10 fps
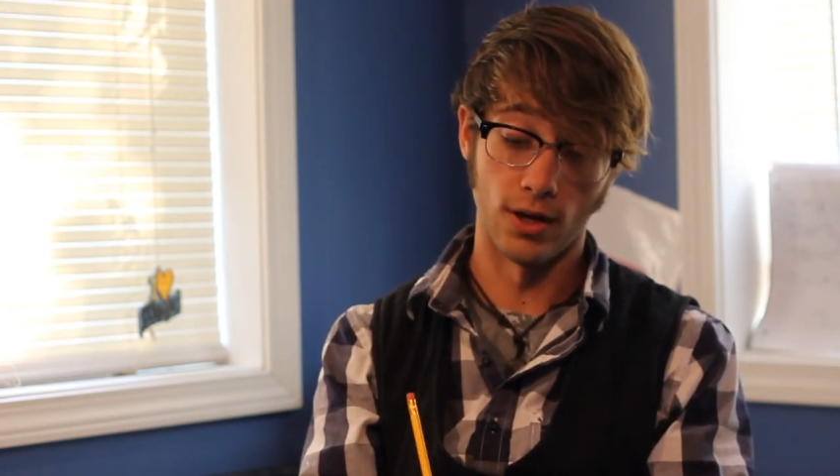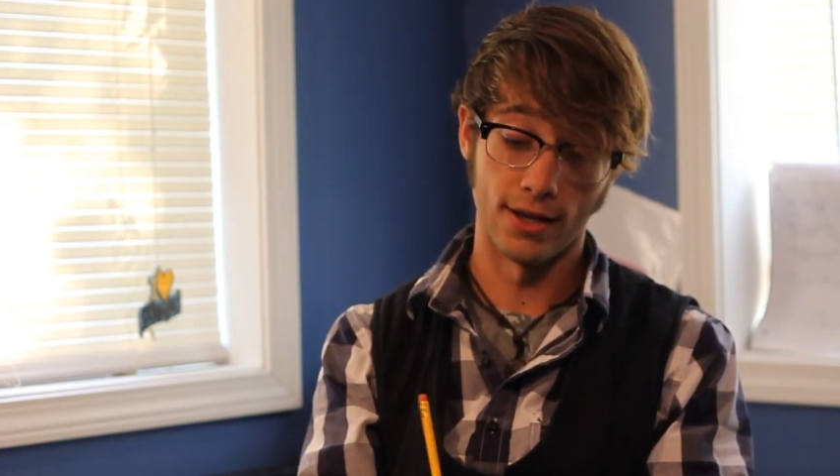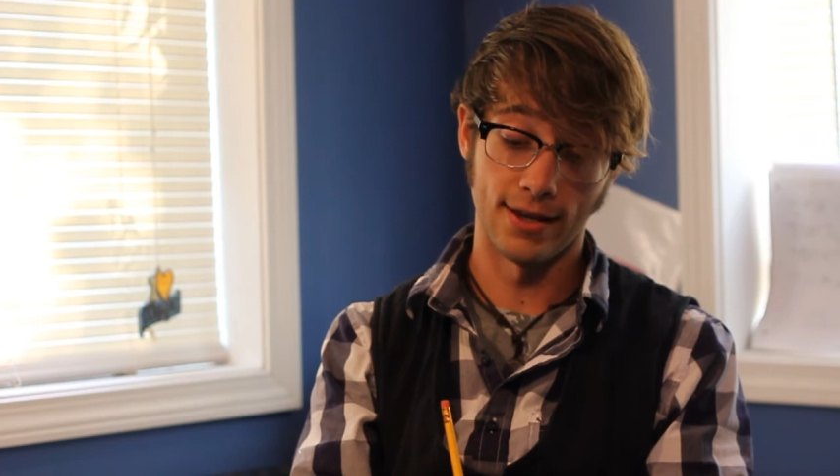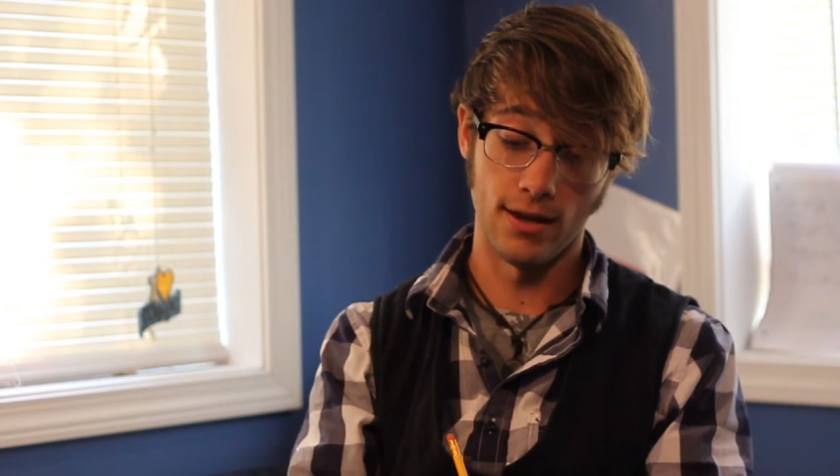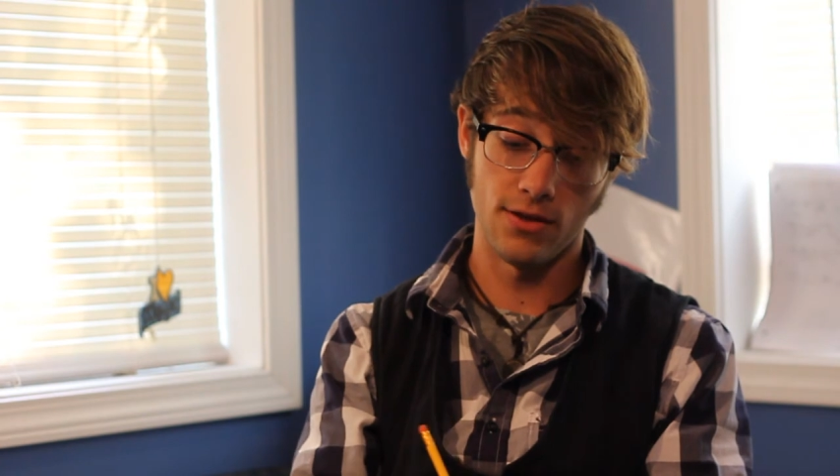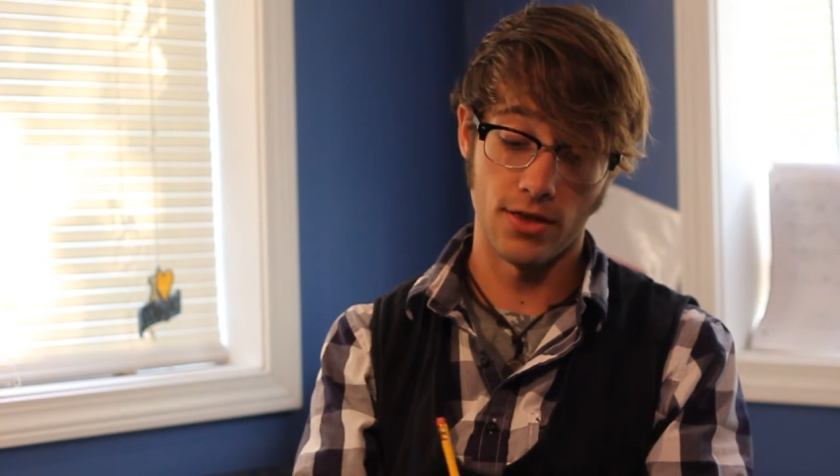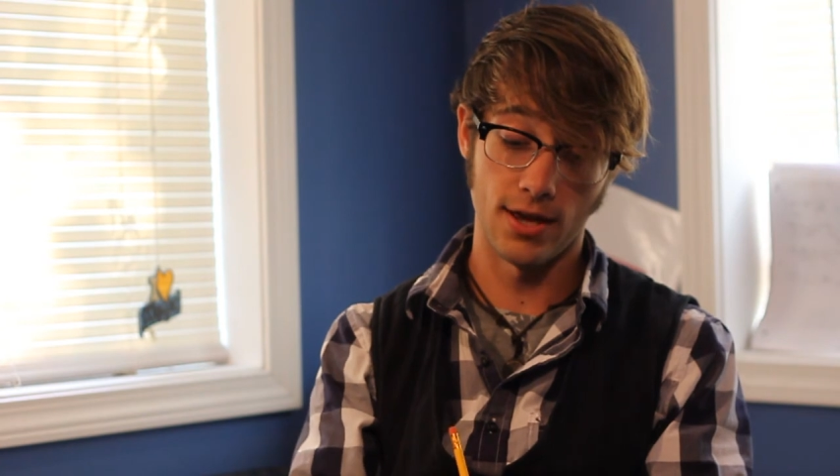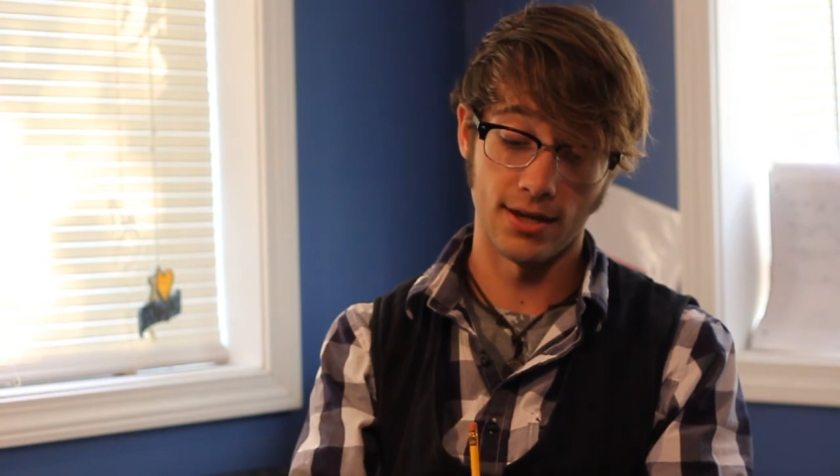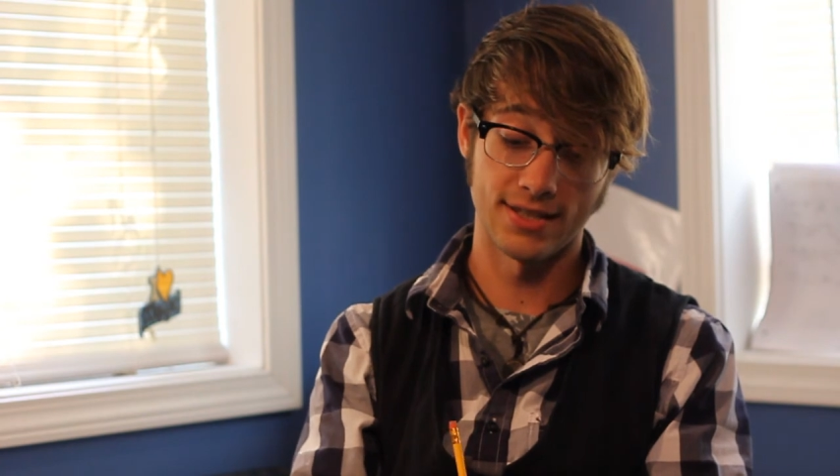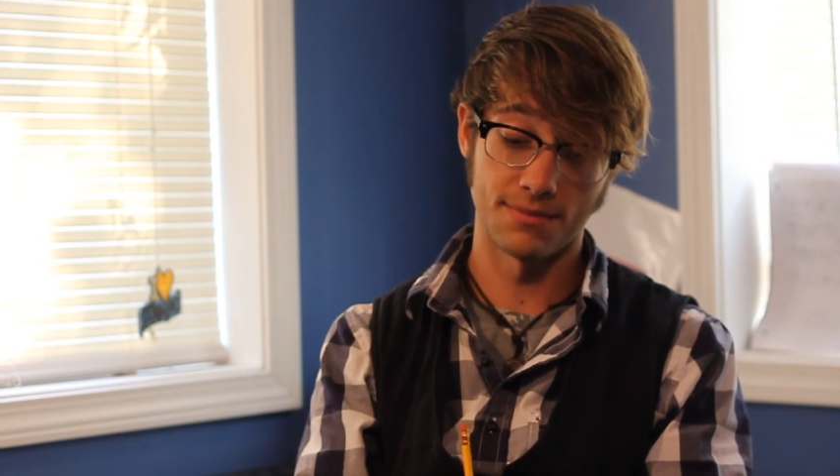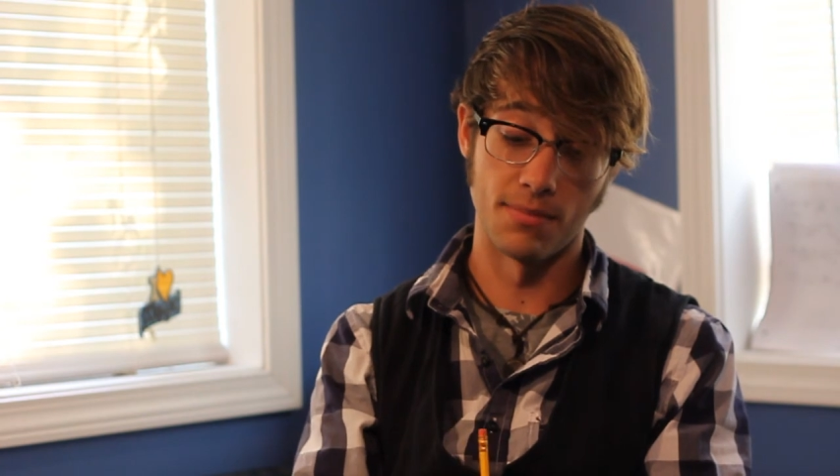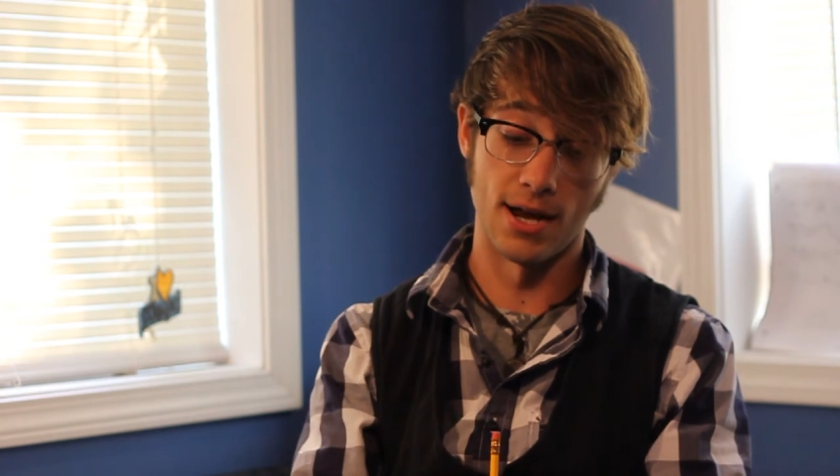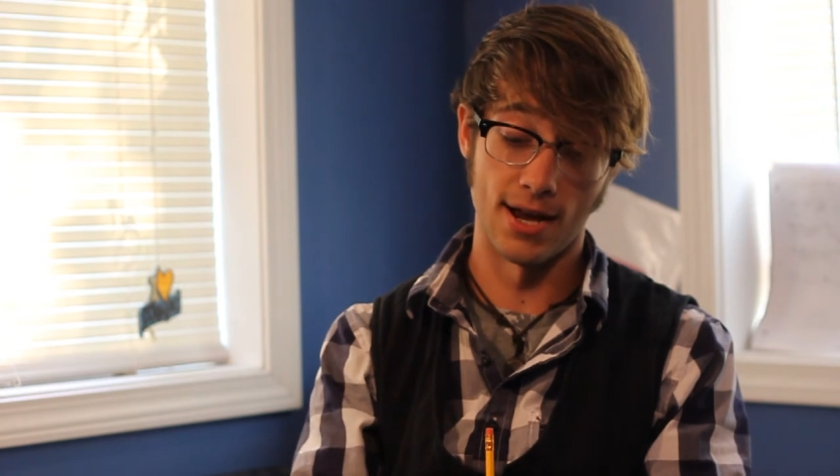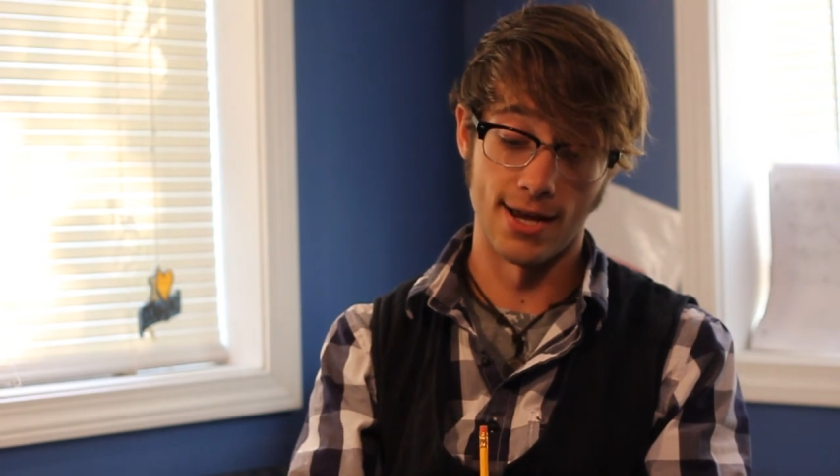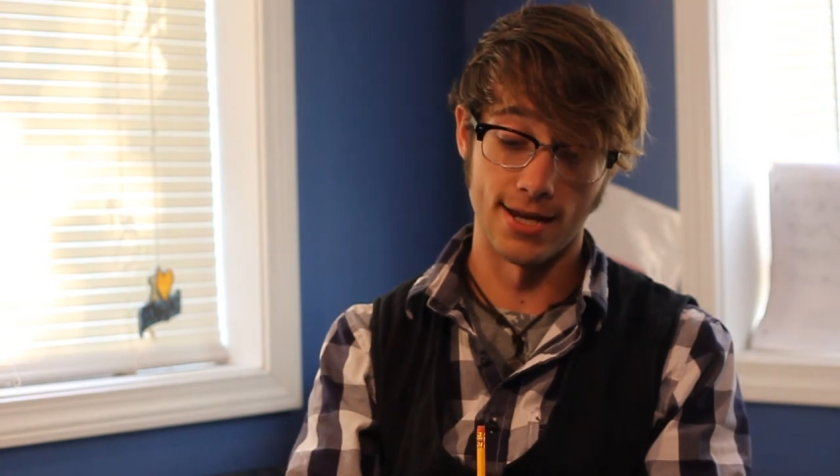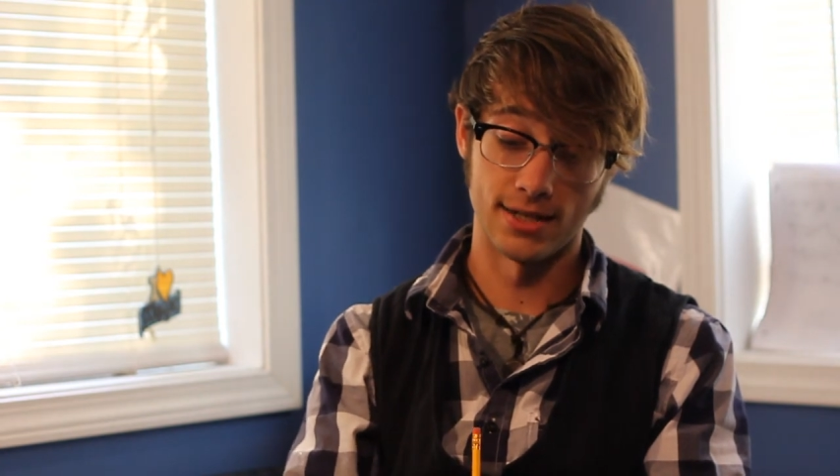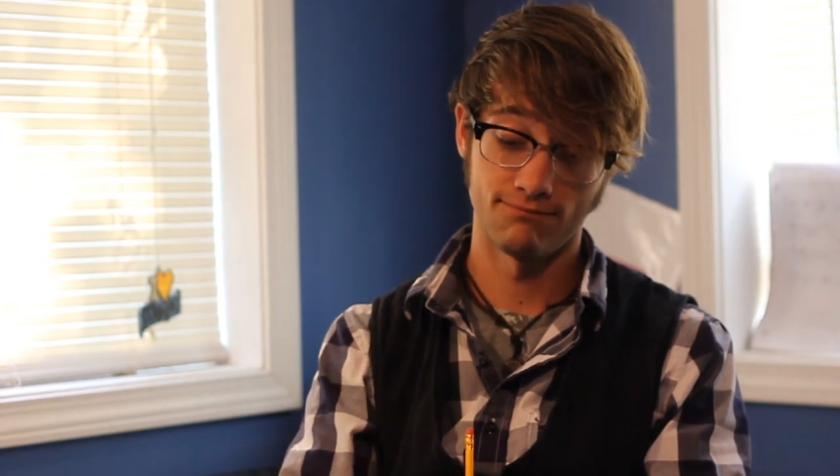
K thanks, bye.